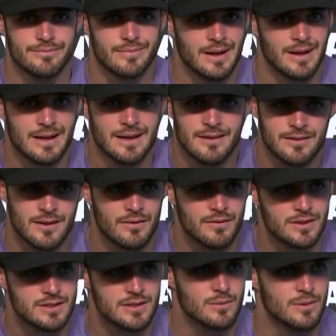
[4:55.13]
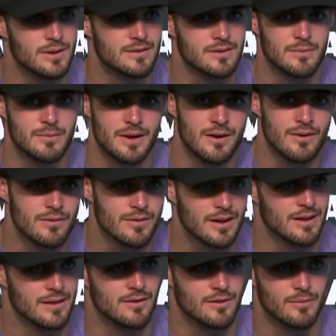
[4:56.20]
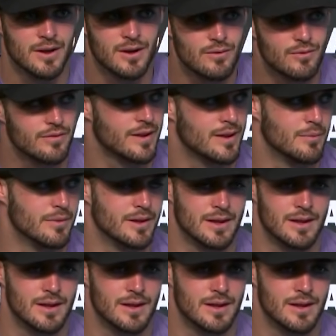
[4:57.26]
I guess, selfishly went to my own kids and my own family